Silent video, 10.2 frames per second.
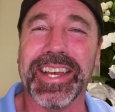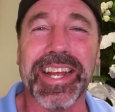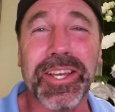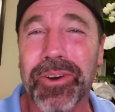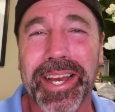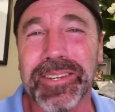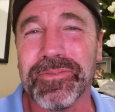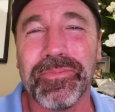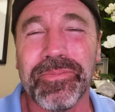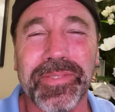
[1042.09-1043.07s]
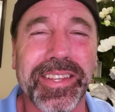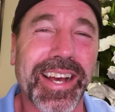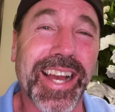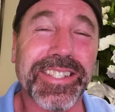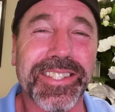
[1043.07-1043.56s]
Anyway,
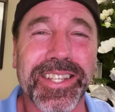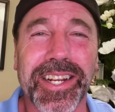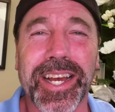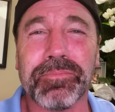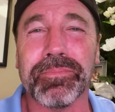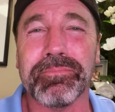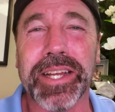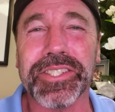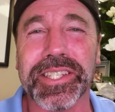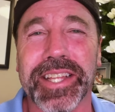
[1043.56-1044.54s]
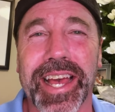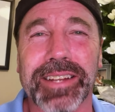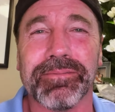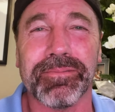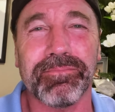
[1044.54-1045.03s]
I just thought I'd mention
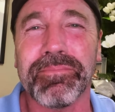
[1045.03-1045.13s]
that.